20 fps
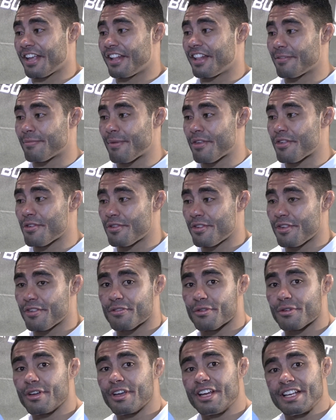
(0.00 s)
and then my
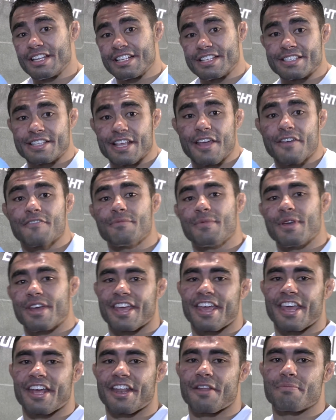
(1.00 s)
jiu-jitsu saved me
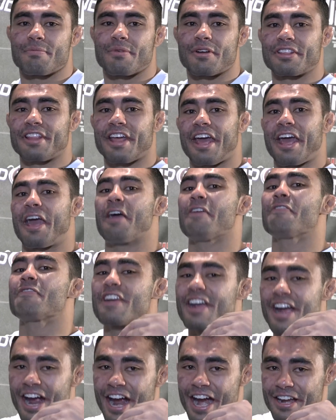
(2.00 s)
again. I put in the
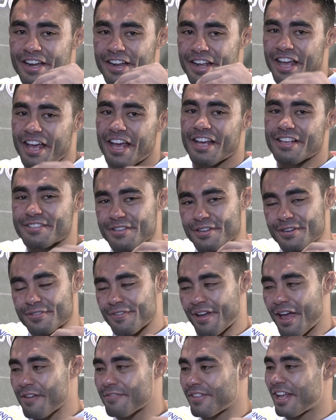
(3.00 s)
half guard. I
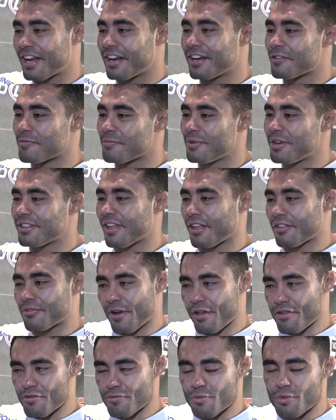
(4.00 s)
survived there a little bit. I
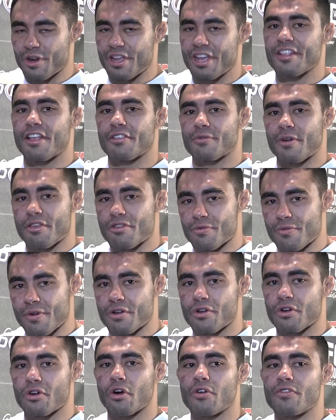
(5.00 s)
tried to breathe. I tried to
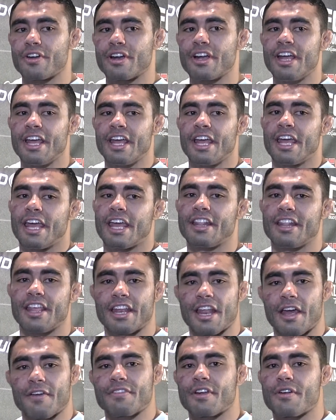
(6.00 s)
recover, and
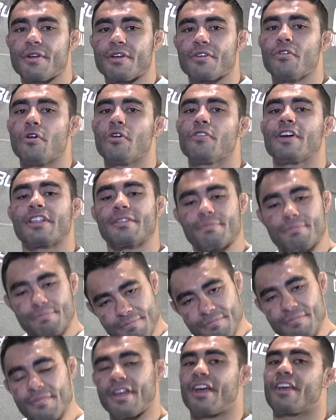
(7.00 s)
then after I recovered,
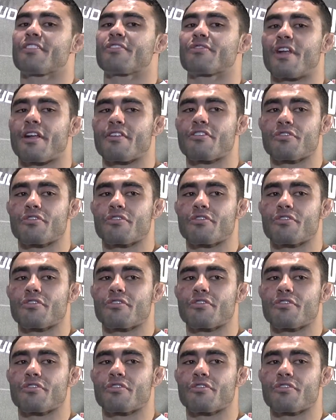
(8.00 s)
I try